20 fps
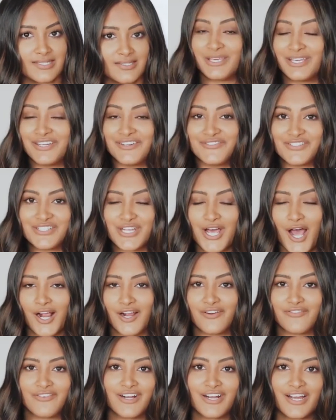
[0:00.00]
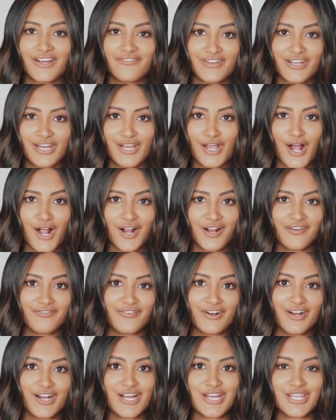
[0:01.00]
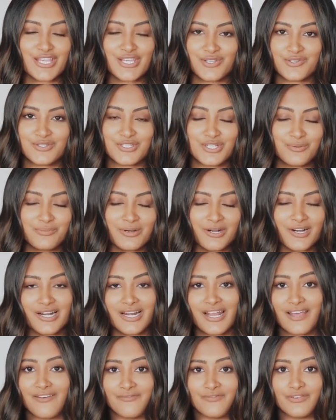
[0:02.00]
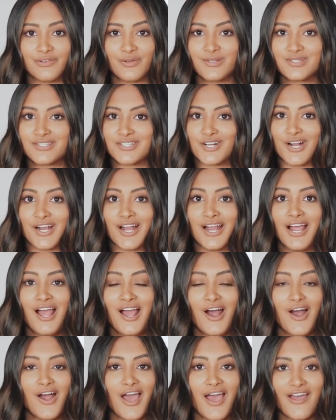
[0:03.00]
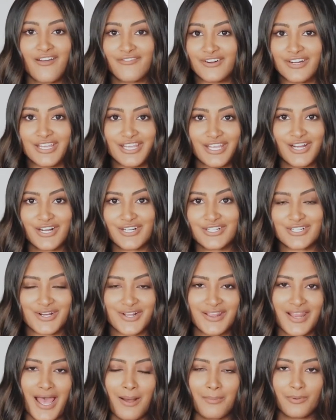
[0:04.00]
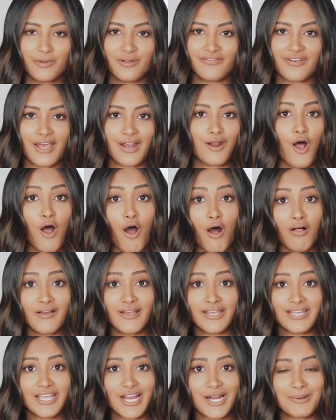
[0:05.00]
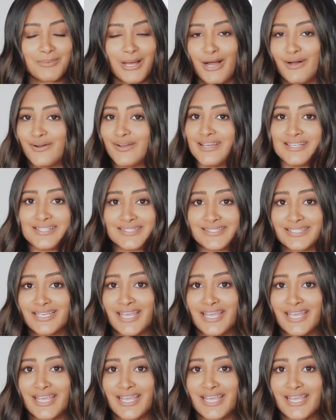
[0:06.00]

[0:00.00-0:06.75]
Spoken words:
Being a photographer, videographer, YouTuber, and influencer, every year during the Apple event, all I care about is the